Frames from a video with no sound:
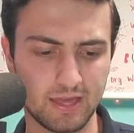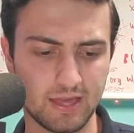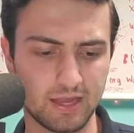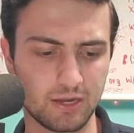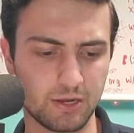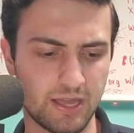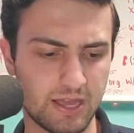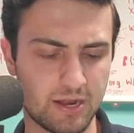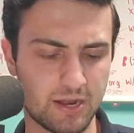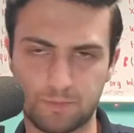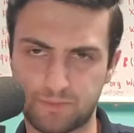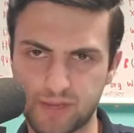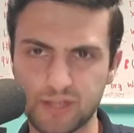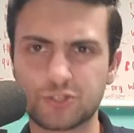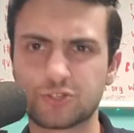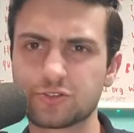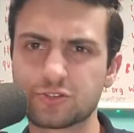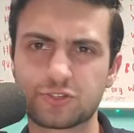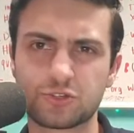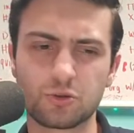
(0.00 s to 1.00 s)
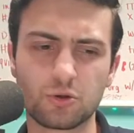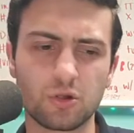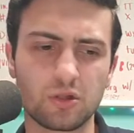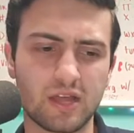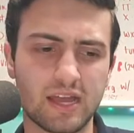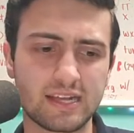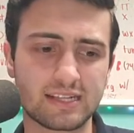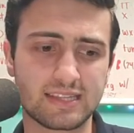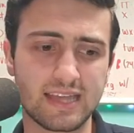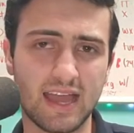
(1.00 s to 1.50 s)
in a pitcher's duel
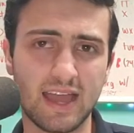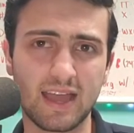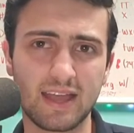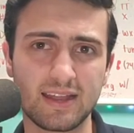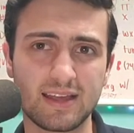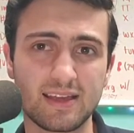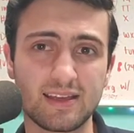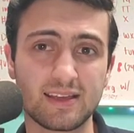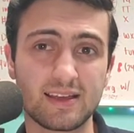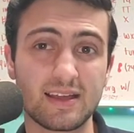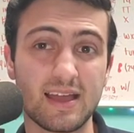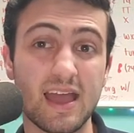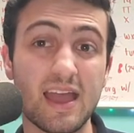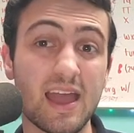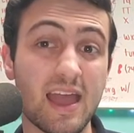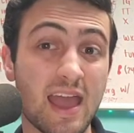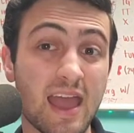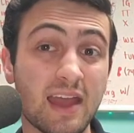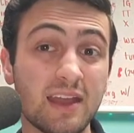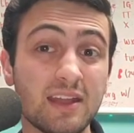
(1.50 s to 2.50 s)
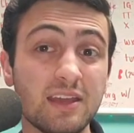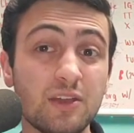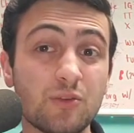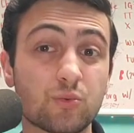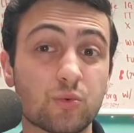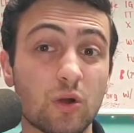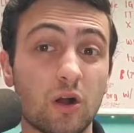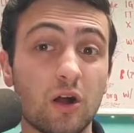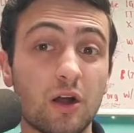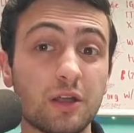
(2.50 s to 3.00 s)
like that, any
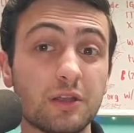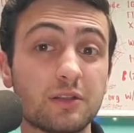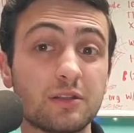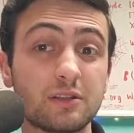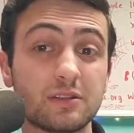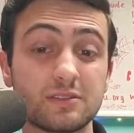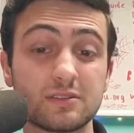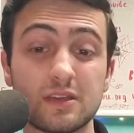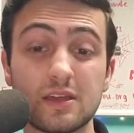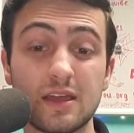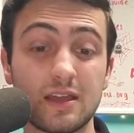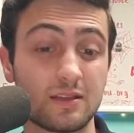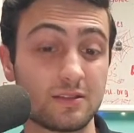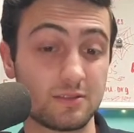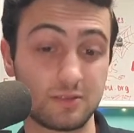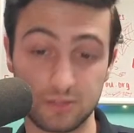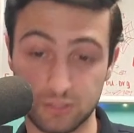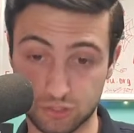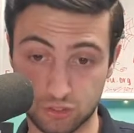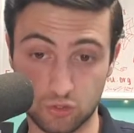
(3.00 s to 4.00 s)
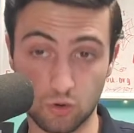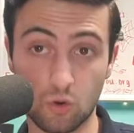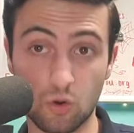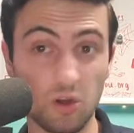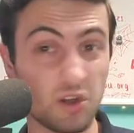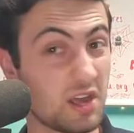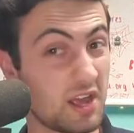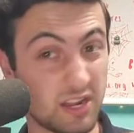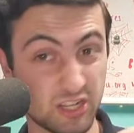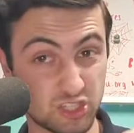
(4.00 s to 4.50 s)
run
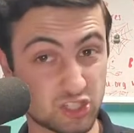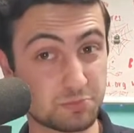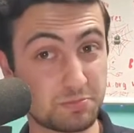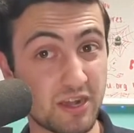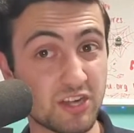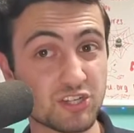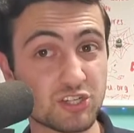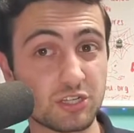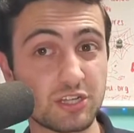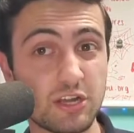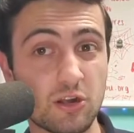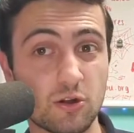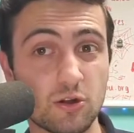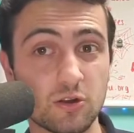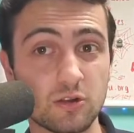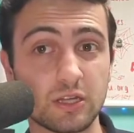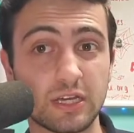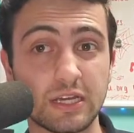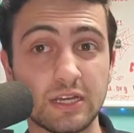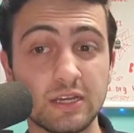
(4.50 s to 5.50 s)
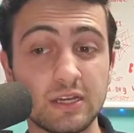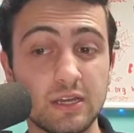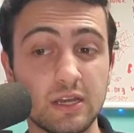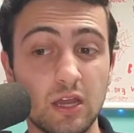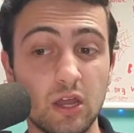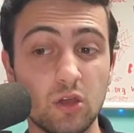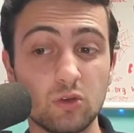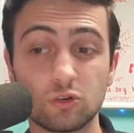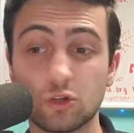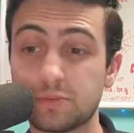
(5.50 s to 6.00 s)
scored, and especially early,
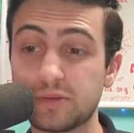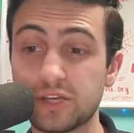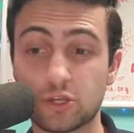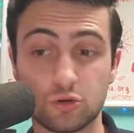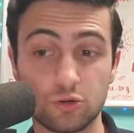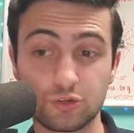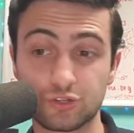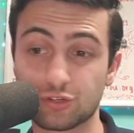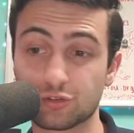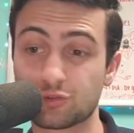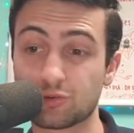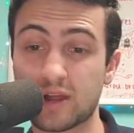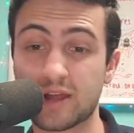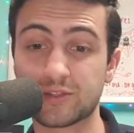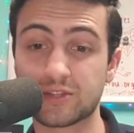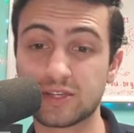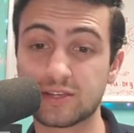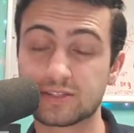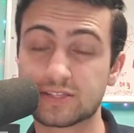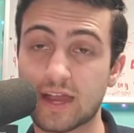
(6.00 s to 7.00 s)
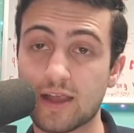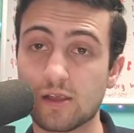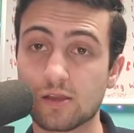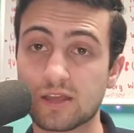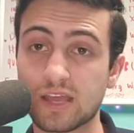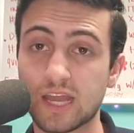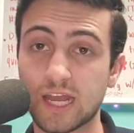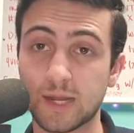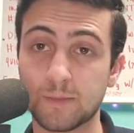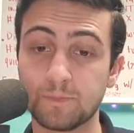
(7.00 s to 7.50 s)
will be crucial throughout the entire
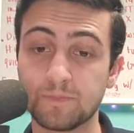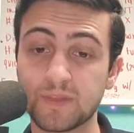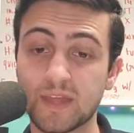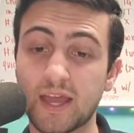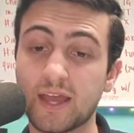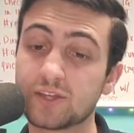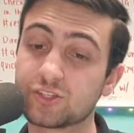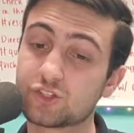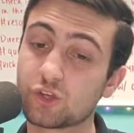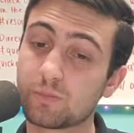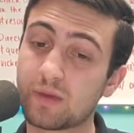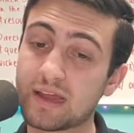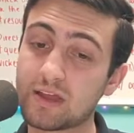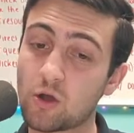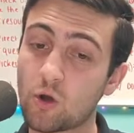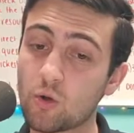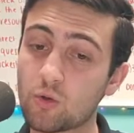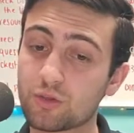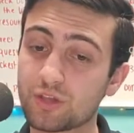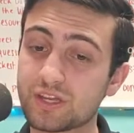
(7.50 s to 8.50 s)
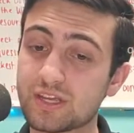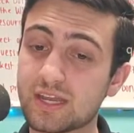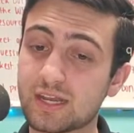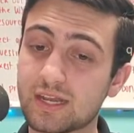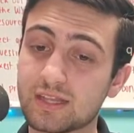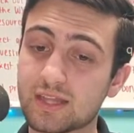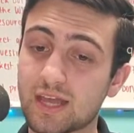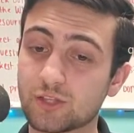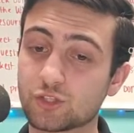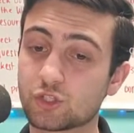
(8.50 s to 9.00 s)
game. So by Oakland
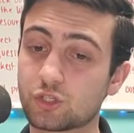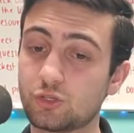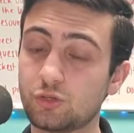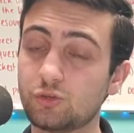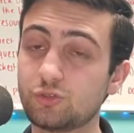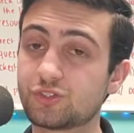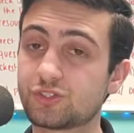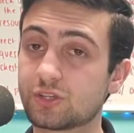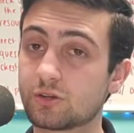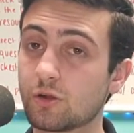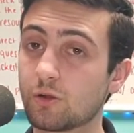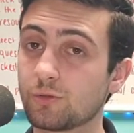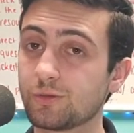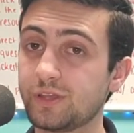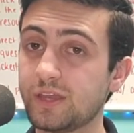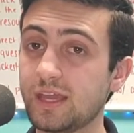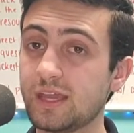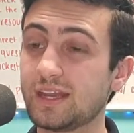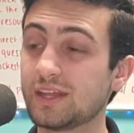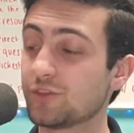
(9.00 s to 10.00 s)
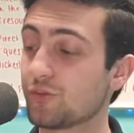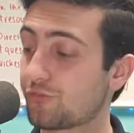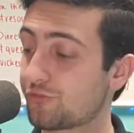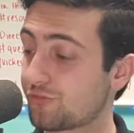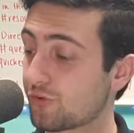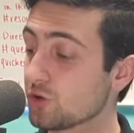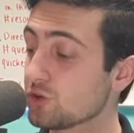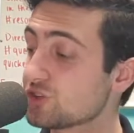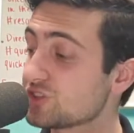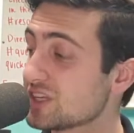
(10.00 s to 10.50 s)
getting that 2-0 lead in the
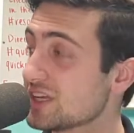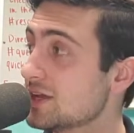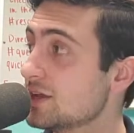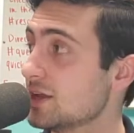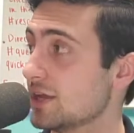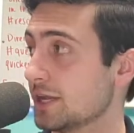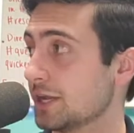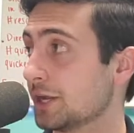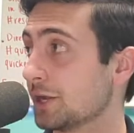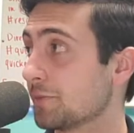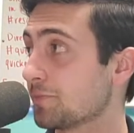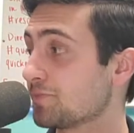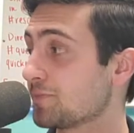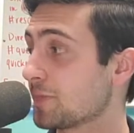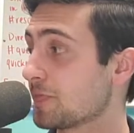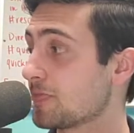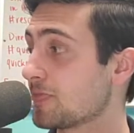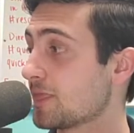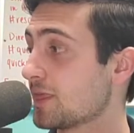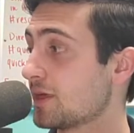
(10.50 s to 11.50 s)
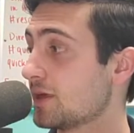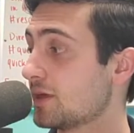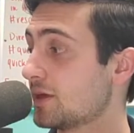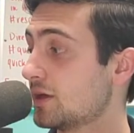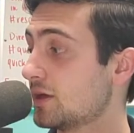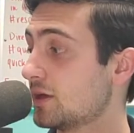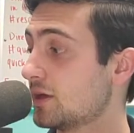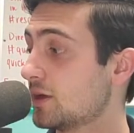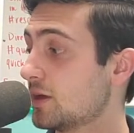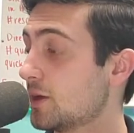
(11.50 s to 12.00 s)
first inning,
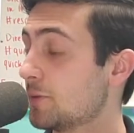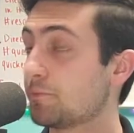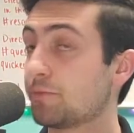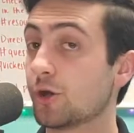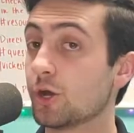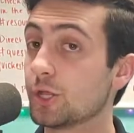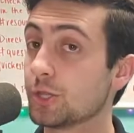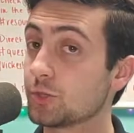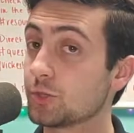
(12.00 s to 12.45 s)
put